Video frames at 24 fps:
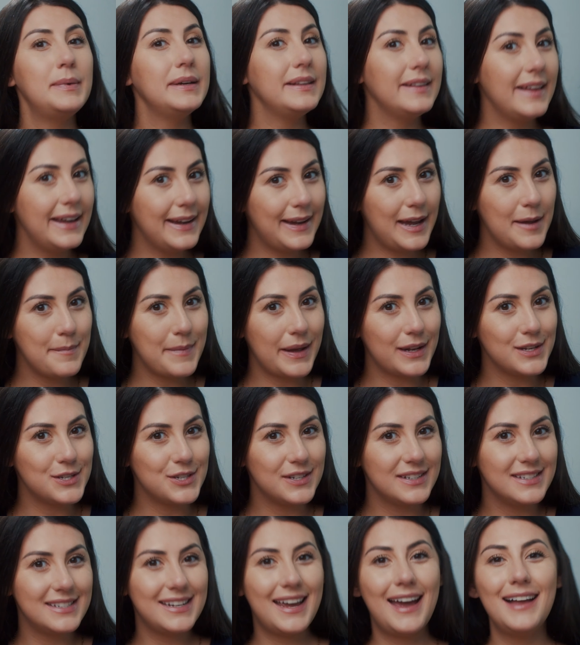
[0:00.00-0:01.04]
But like I
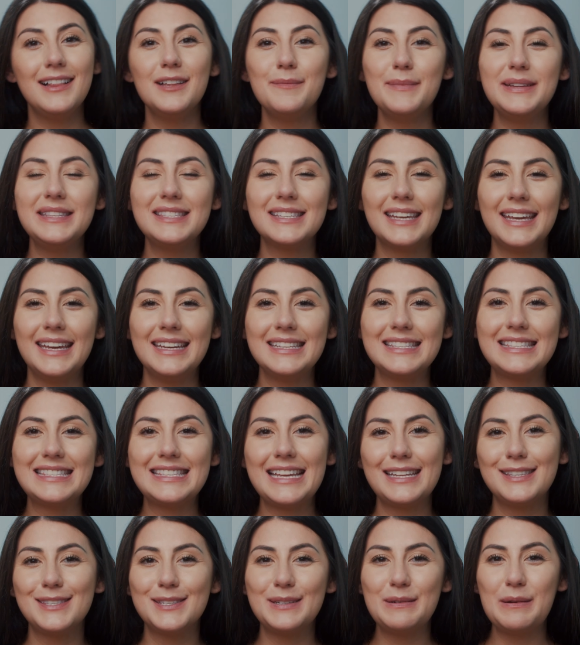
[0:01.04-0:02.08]
mentioned, ElementsKit
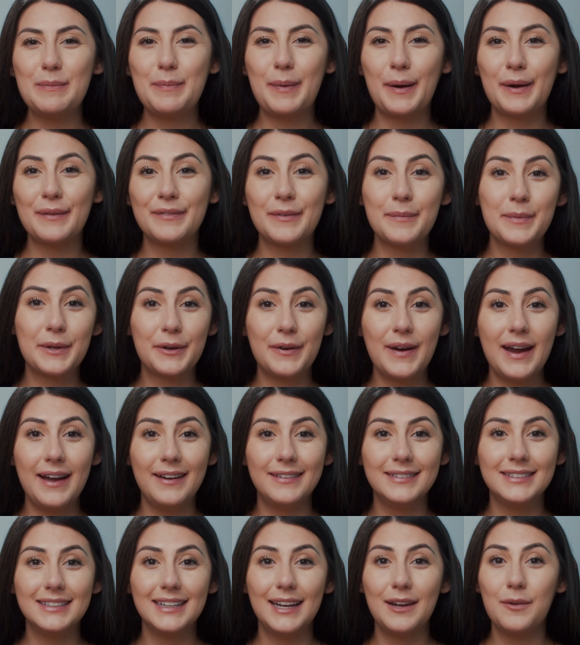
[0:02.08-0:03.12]
sets you apart from the
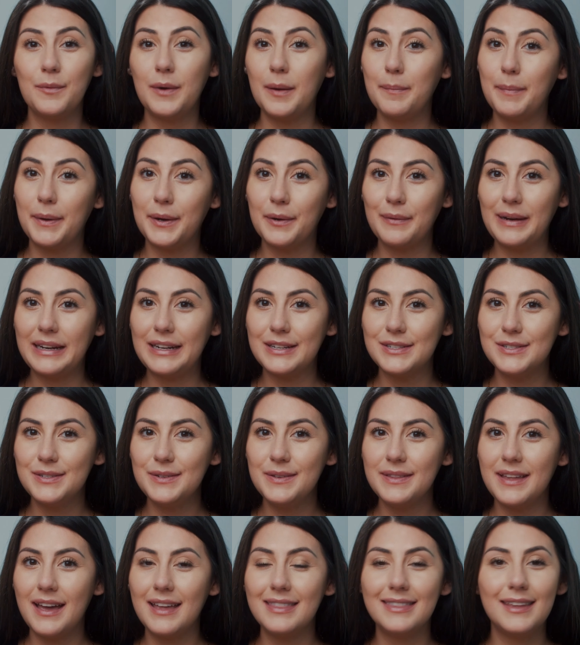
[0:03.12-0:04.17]
crowd, and what better way to
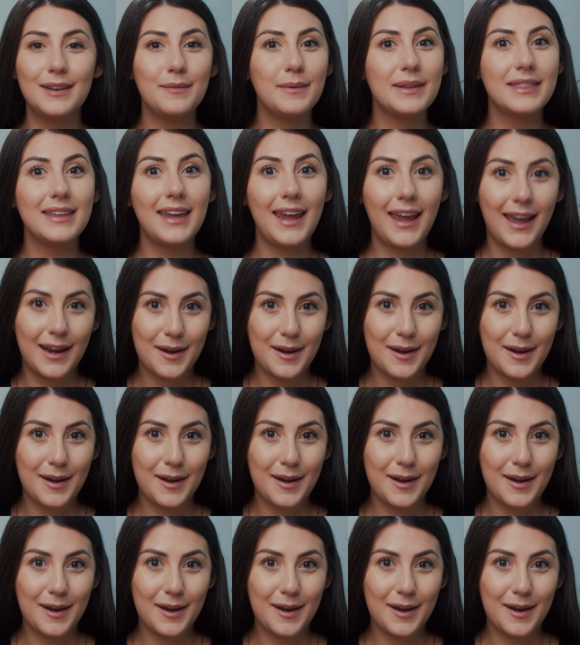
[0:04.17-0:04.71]
do that than with